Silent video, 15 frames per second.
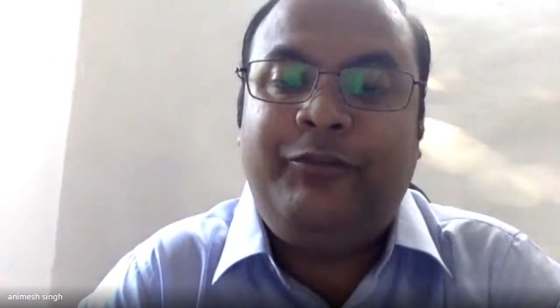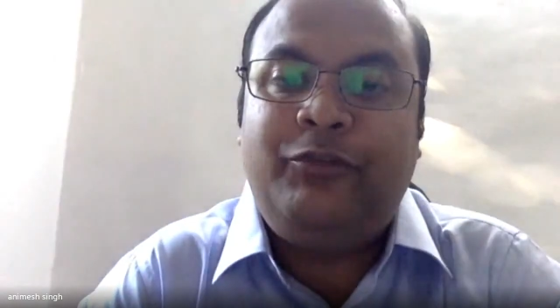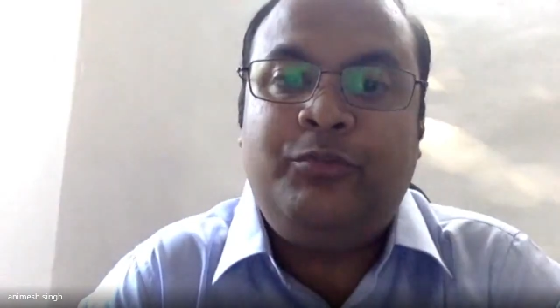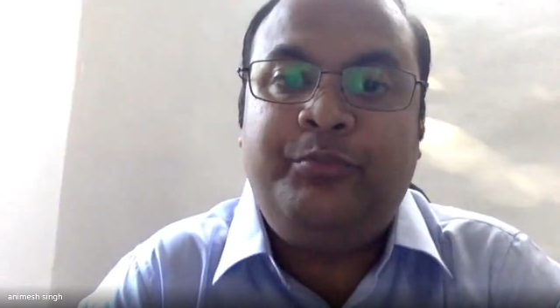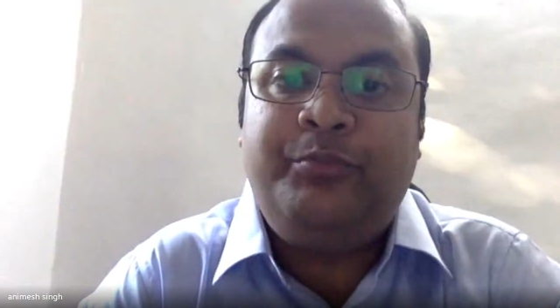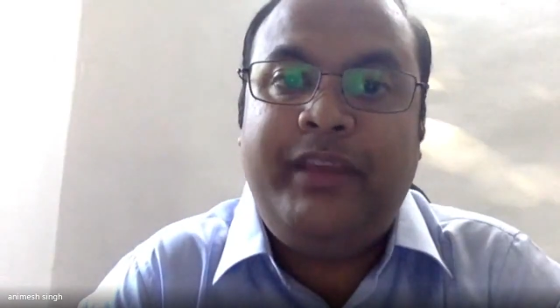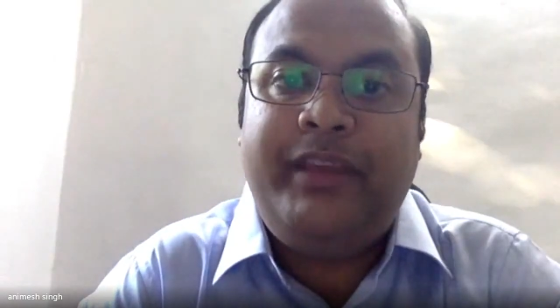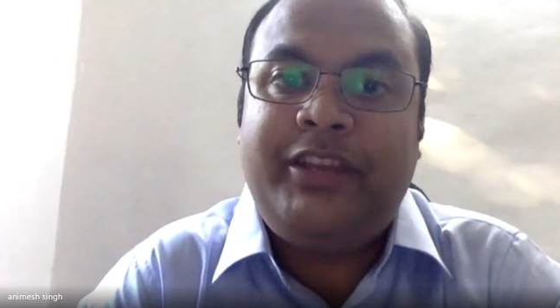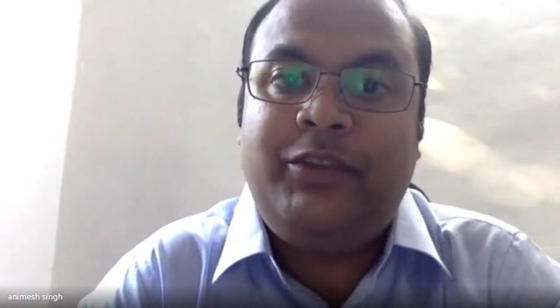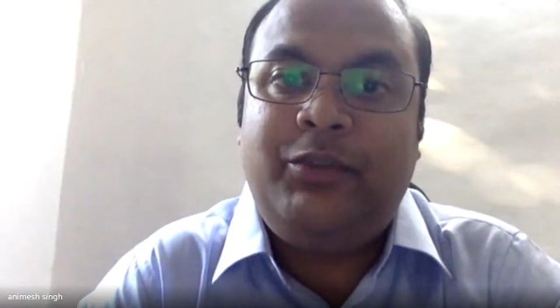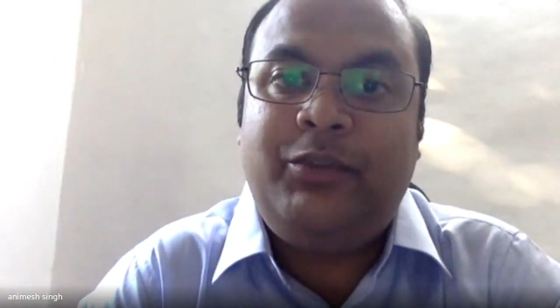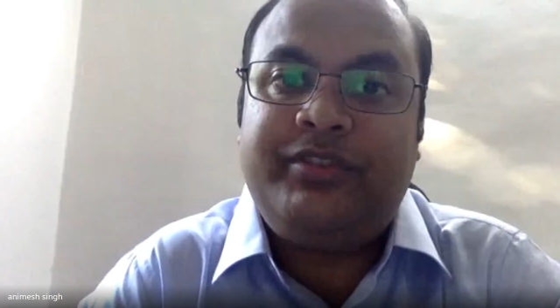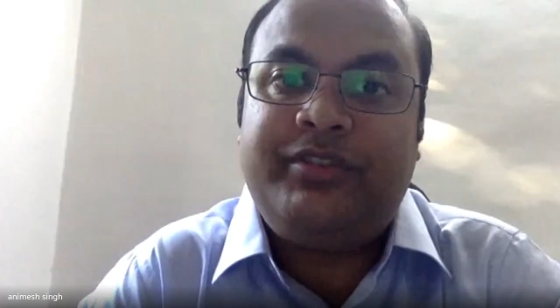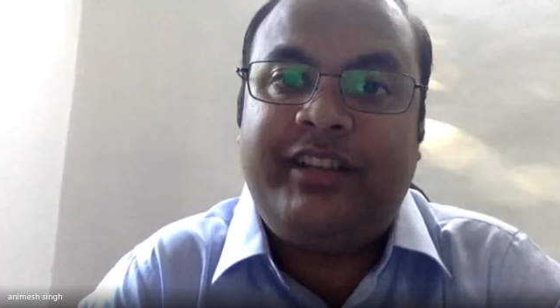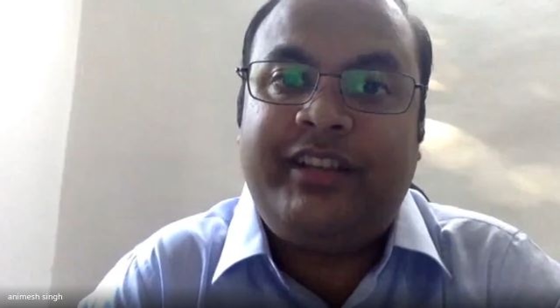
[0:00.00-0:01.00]
to make
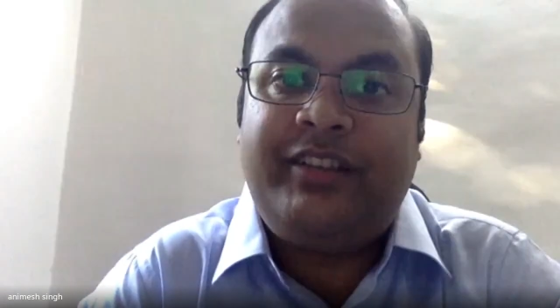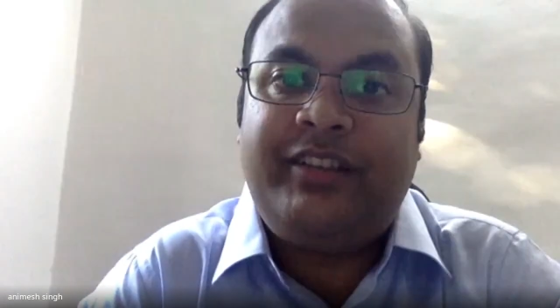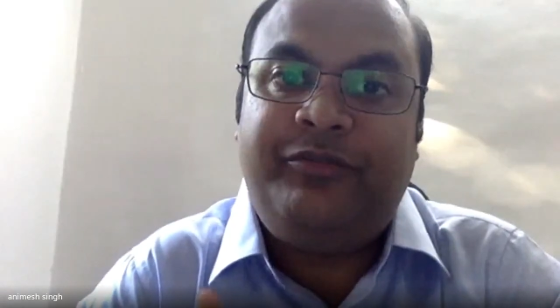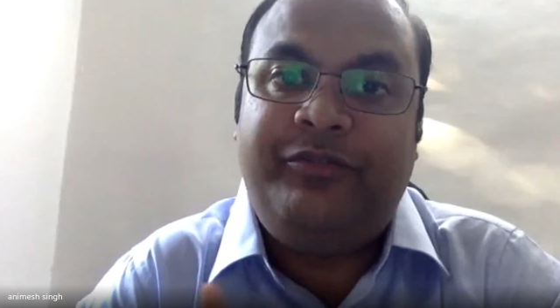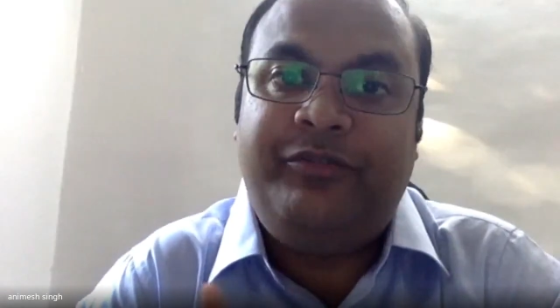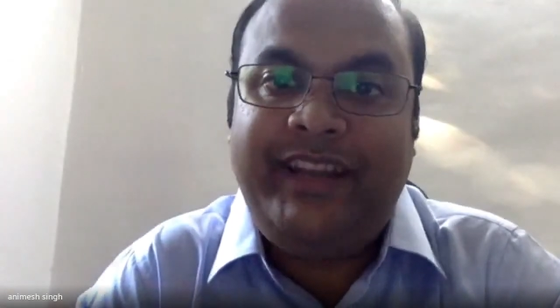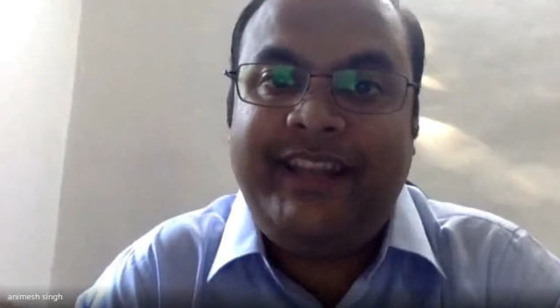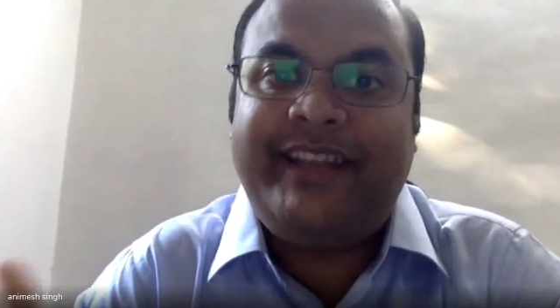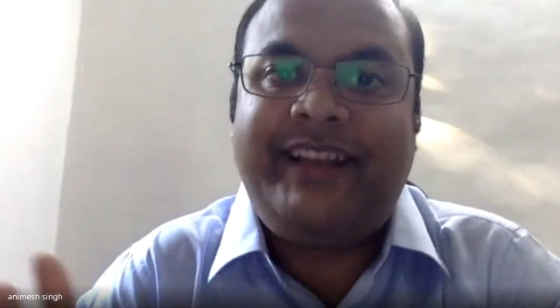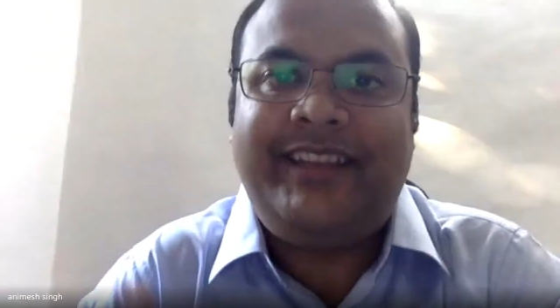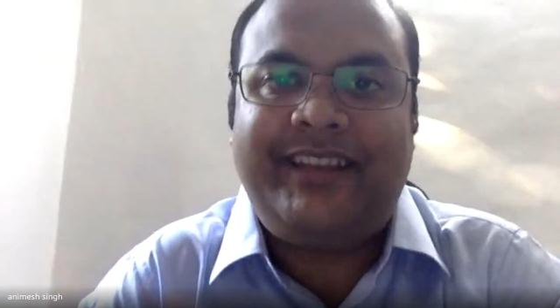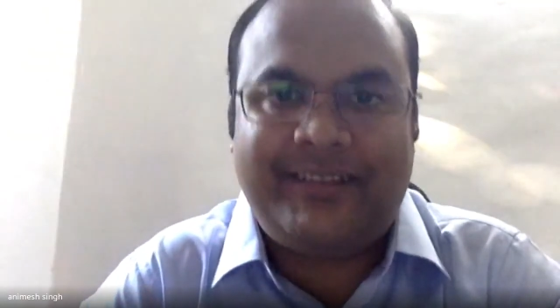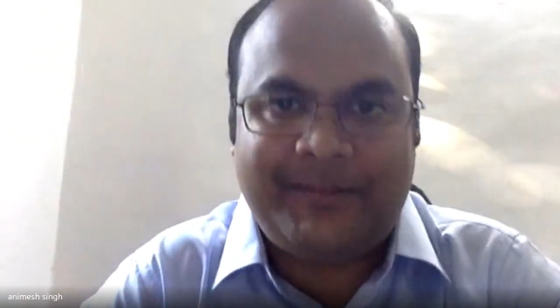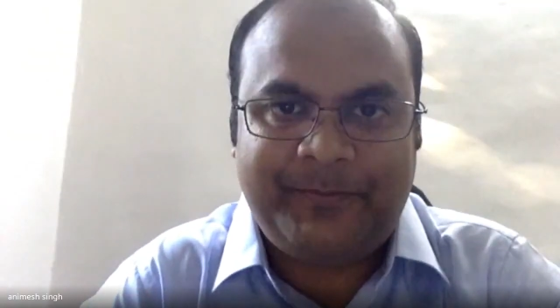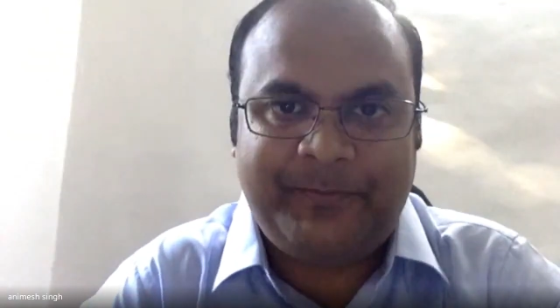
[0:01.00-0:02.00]
yourself very
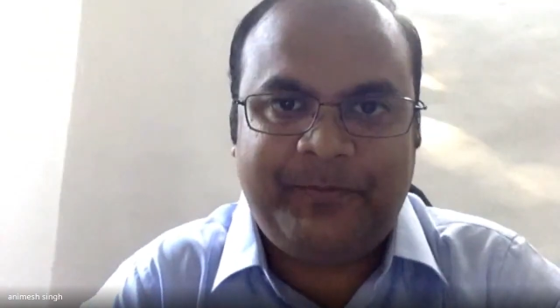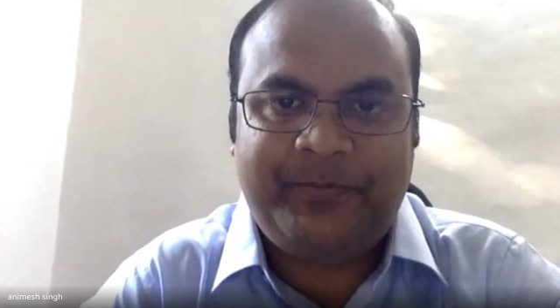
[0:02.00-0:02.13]
clear.